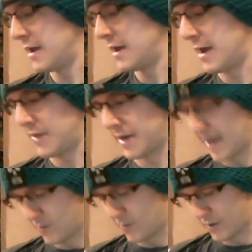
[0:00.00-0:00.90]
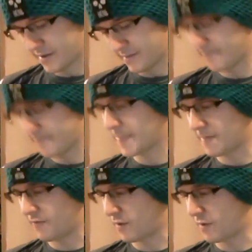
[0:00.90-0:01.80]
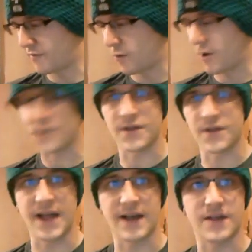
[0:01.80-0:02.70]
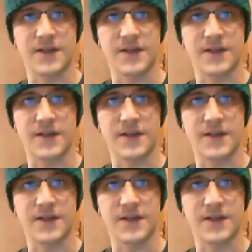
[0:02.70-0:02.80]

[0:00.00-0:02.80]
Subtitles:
And then again with 44, all your snacks.